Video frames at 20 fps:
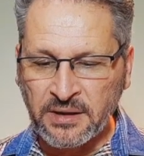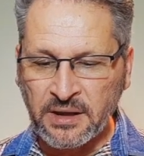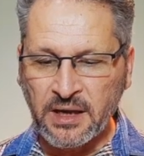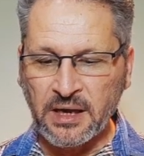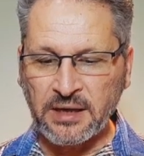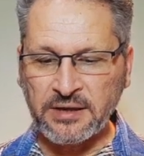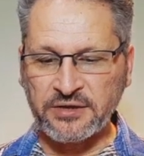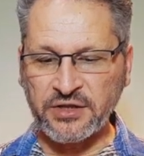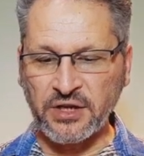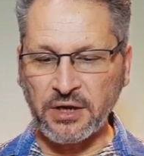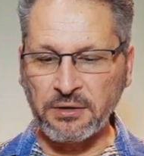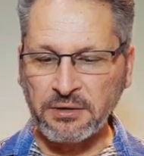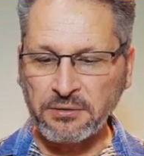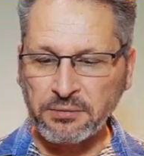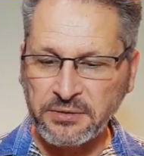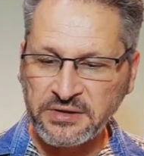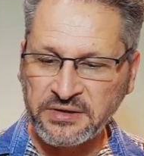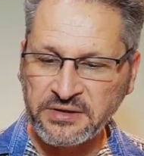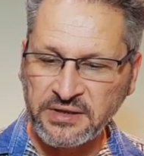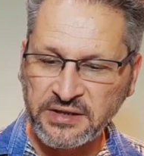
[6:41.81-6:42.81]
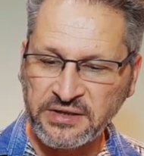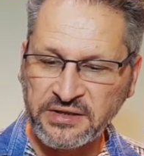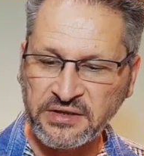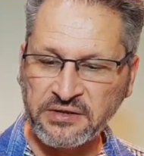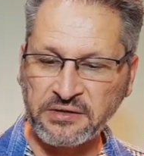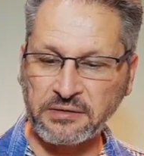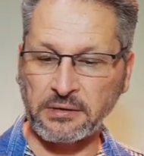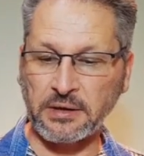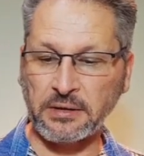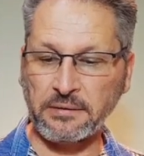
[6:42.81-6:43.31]
And so it was
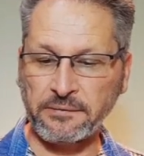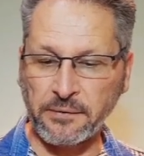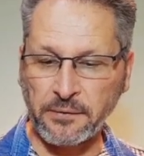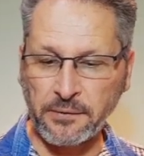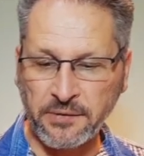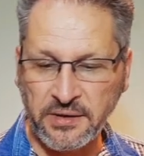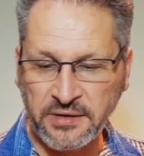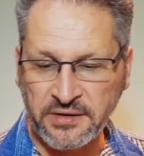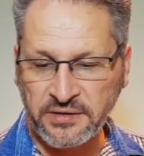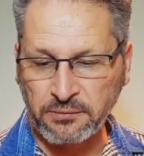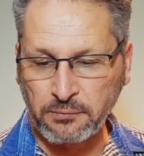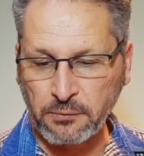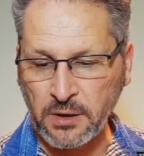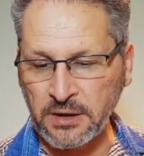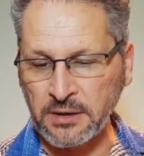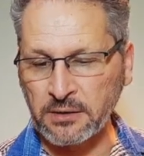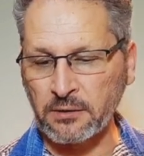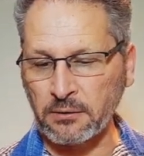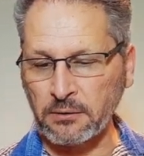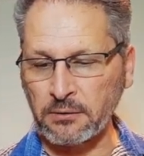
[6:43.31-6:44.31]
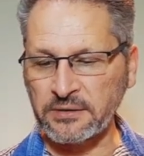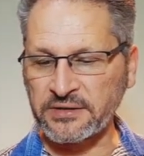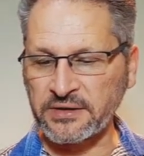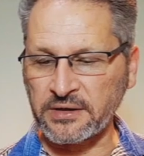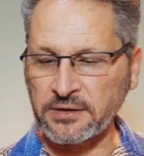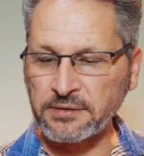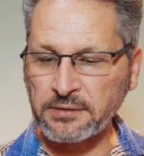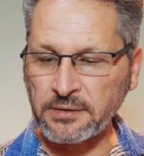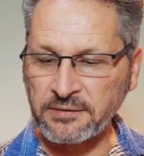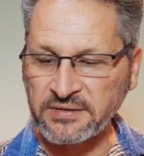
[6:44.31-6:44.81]
necessary for this one also
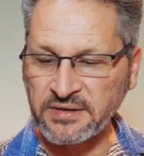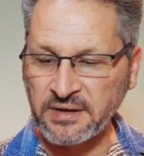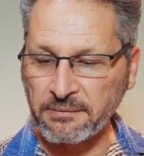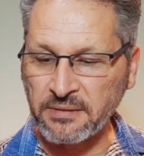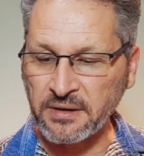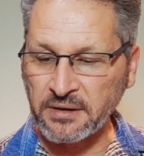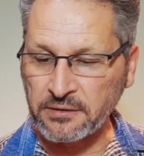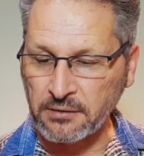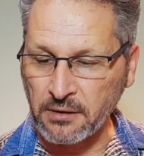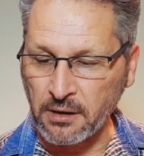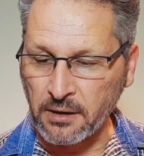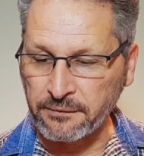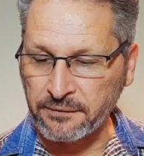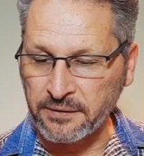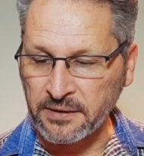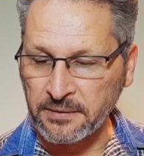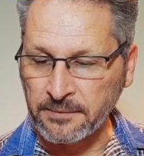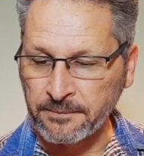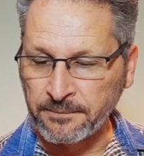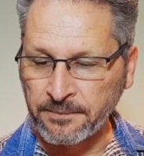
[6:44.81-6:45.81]
to have something to offer.